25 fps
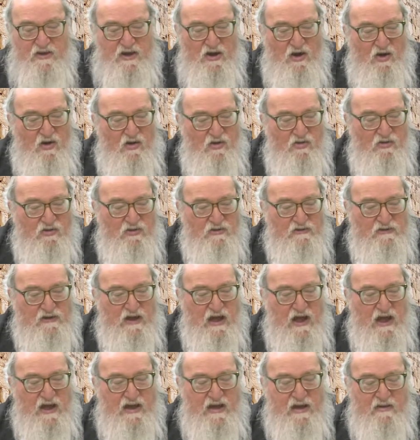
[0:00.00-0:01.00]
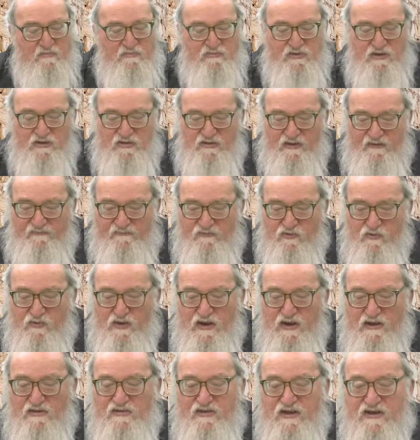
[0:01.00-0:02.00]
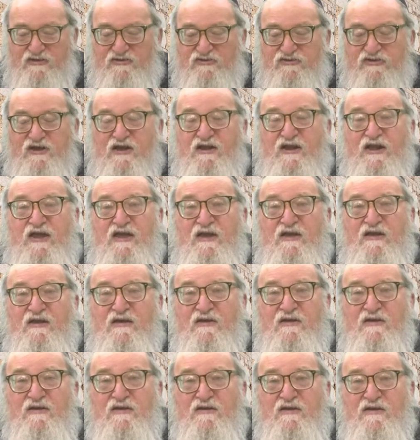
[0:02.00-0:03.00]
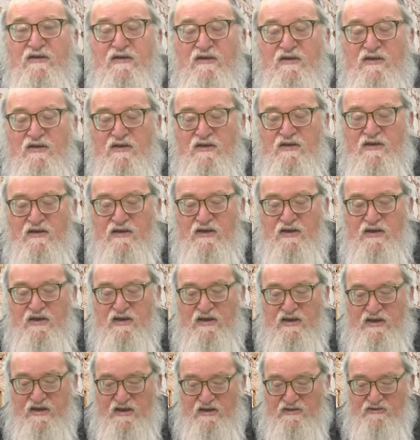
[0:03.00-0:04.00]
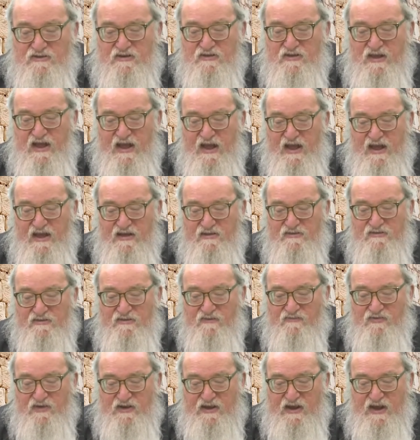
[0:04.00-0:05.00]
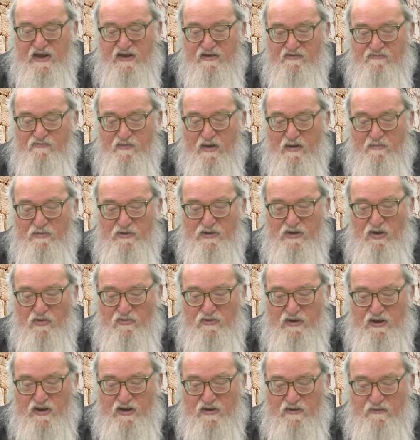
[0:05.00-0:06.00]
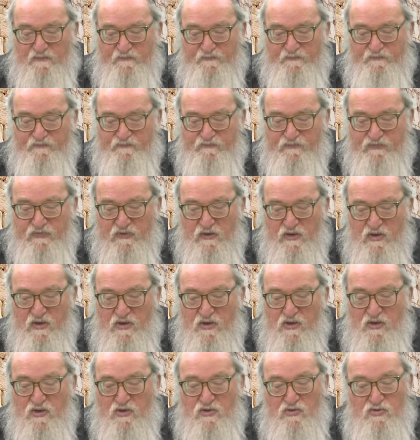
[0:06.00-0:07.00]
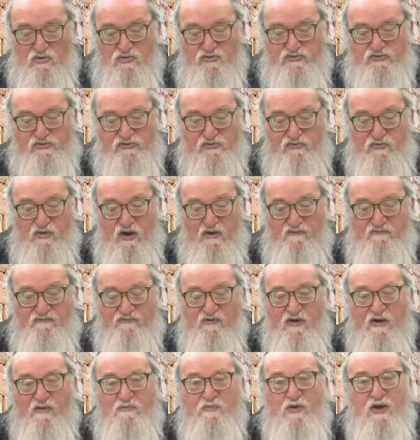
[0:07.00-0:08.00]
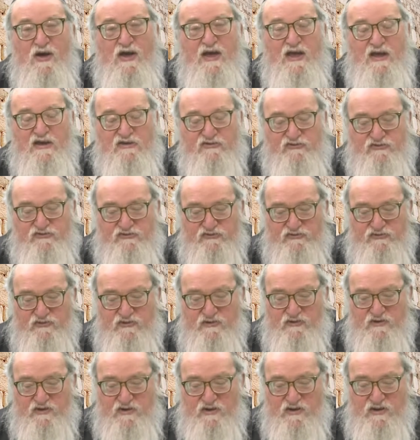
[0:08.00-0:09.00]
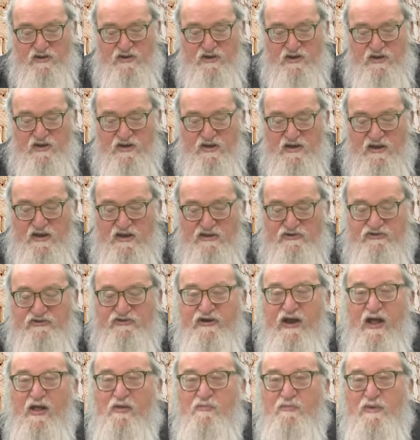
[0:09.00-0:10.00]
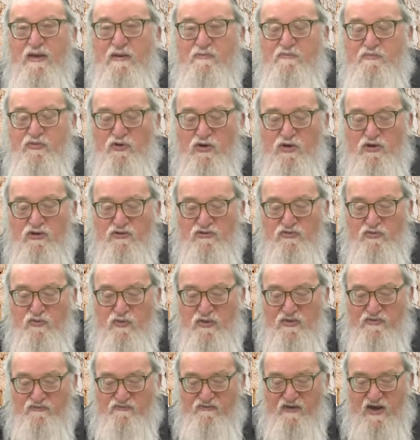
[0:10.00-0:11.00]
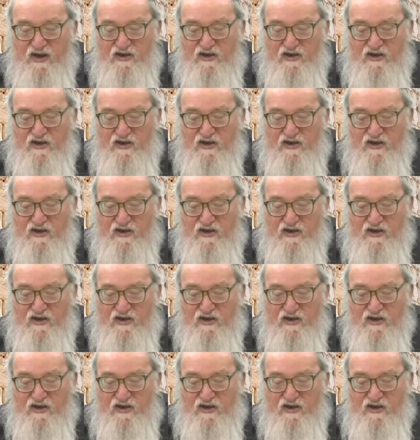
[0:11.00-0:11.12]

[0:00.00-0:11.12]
Behold, I am delivering this city into the hands of the king of Babylonia. Usrafa ba'esh, it shall be burnt with